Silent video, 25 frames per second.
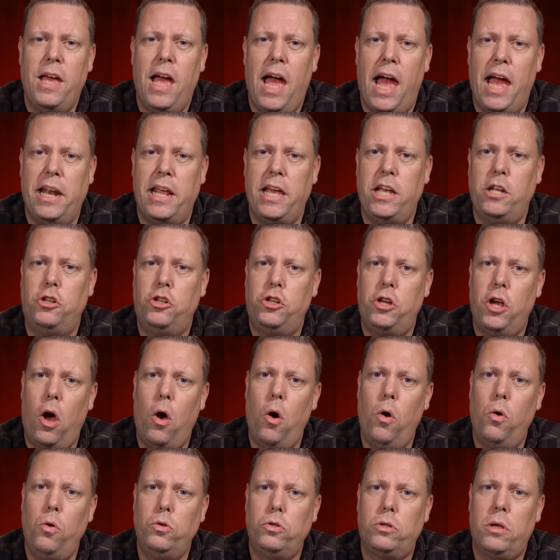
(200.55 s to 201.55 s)
And he
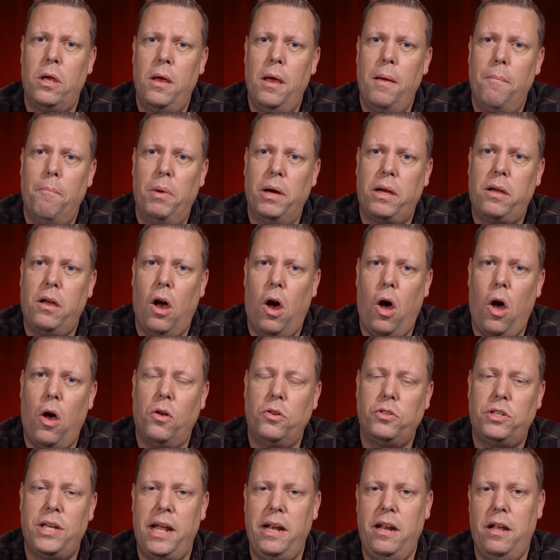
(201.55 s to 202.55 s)
chose
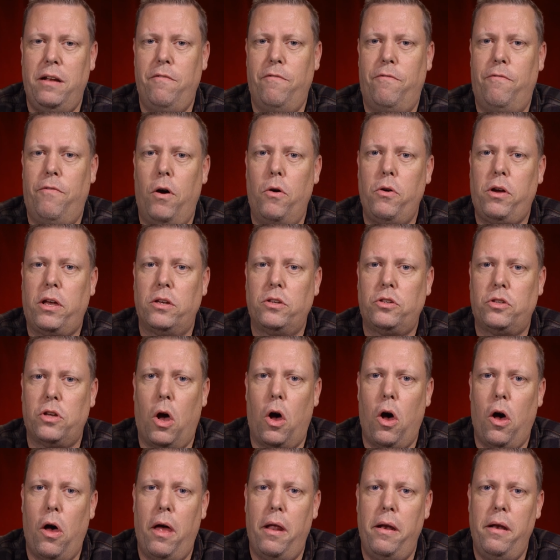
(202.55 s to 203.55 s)
because he didn't focus
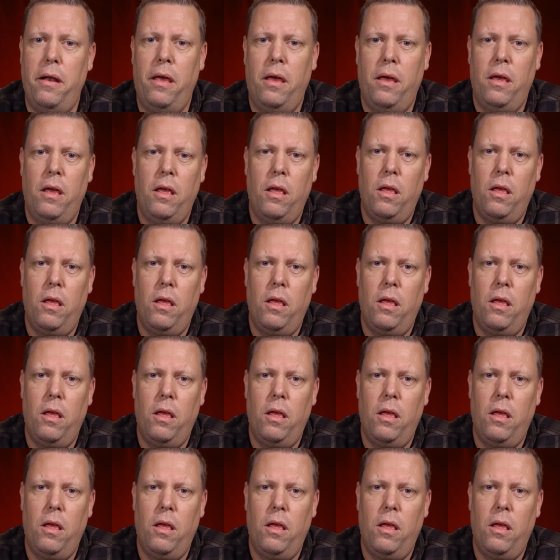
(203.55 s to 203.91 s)
on